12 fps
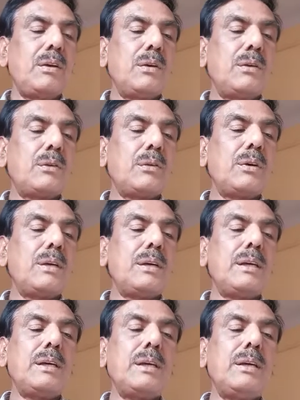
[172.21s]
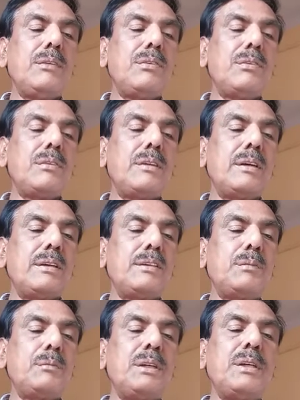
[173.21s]
So if the
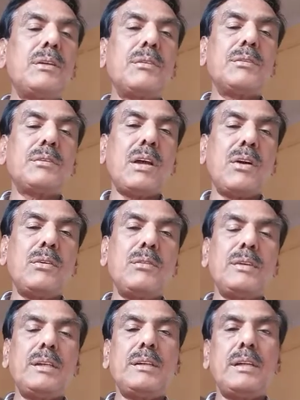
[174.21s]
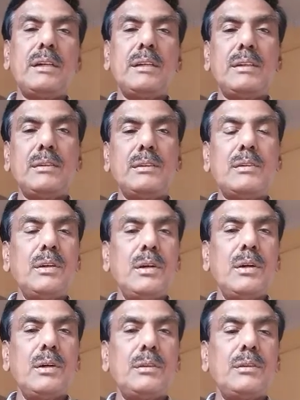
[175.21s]
speed of sound we take is
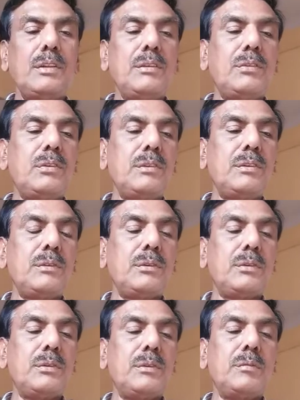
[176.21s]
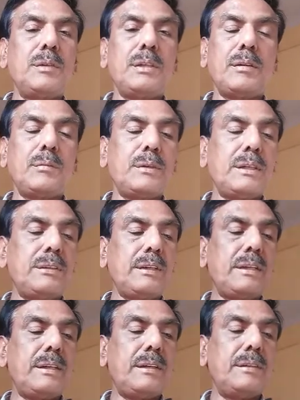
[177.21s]
344 meter per
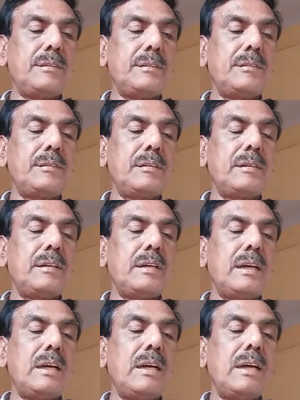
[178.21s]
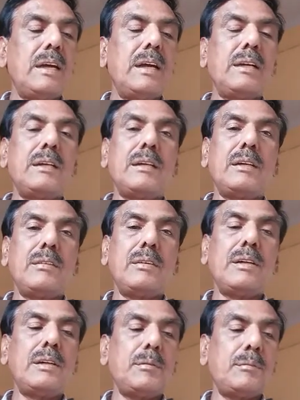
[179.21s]
second at a
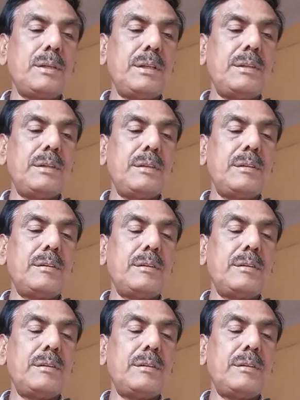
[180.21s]
given temperature